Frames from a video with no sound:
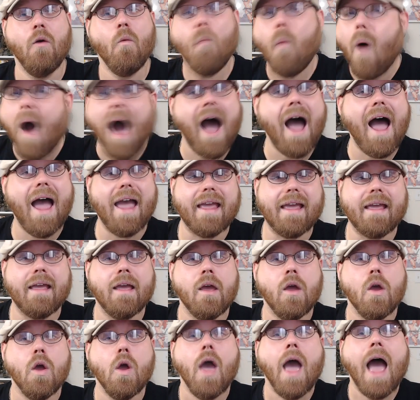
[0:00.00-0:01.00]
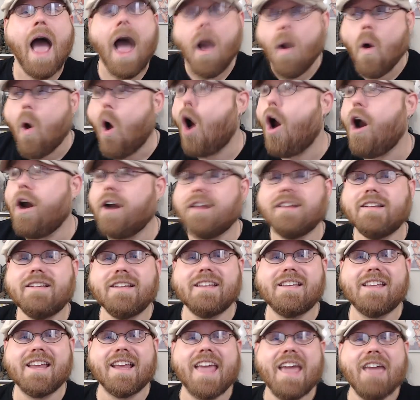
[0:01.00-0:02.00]
Why? How hard is
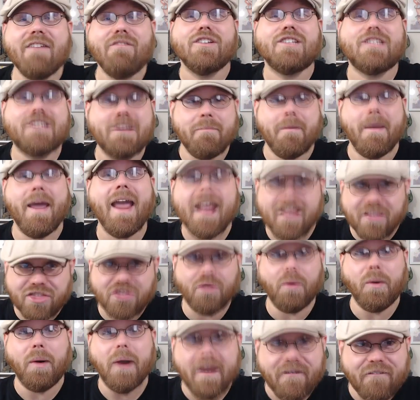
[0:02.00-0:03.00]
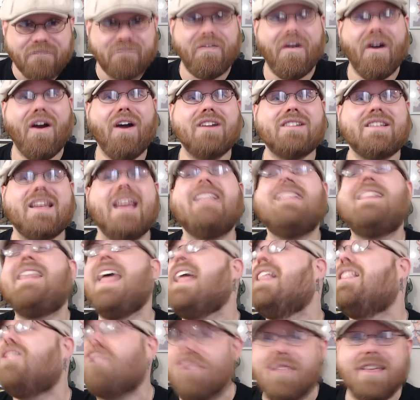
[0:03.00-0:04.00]
it to give us the main three first and
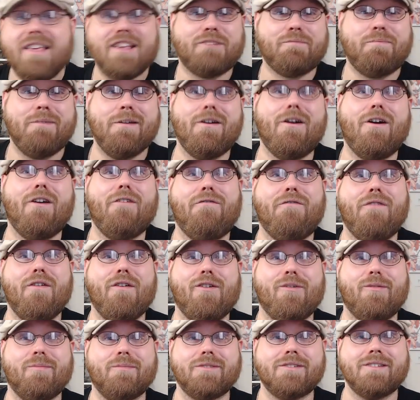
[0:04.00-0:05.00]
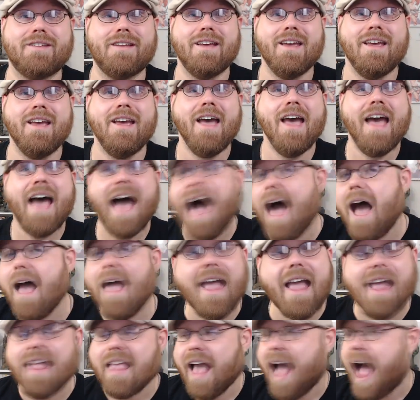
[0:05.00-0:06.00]
then do these spin-off films?
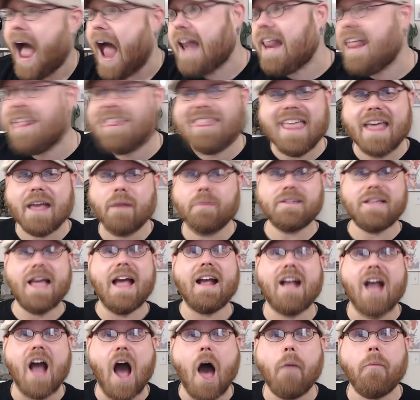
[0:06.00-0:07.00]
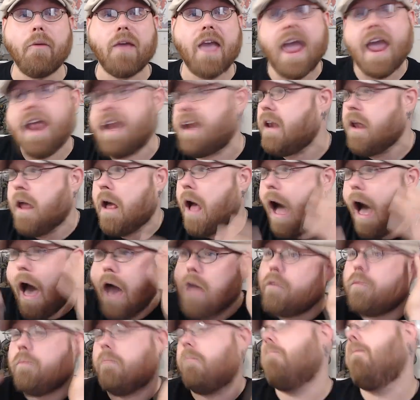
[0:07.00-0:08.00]
I didn't think it was that complicated. I
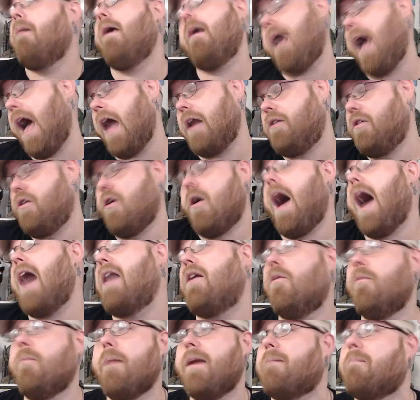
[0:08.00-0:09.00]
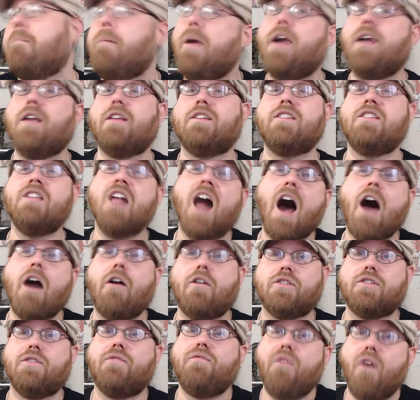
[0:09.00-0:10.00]
don't know. I don't make millions of
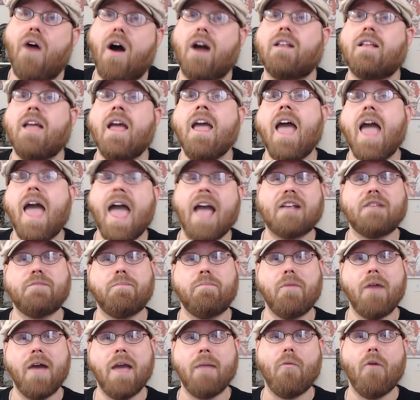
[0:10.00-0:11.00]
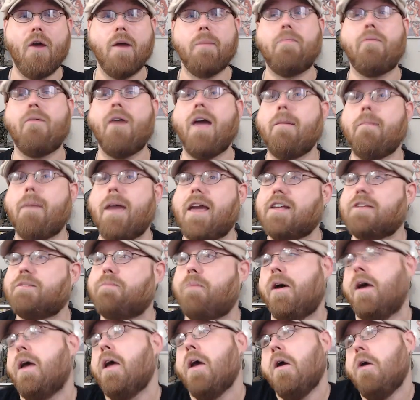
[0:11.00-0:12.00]
dollars of fuck ex-Playboy Playmates,
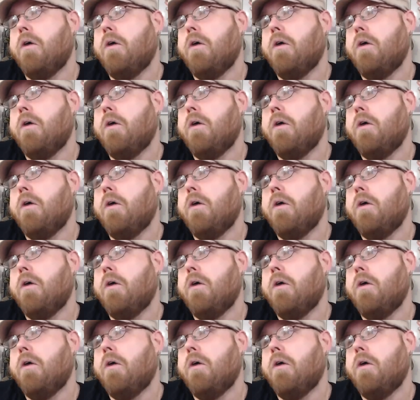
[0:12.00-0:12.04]
but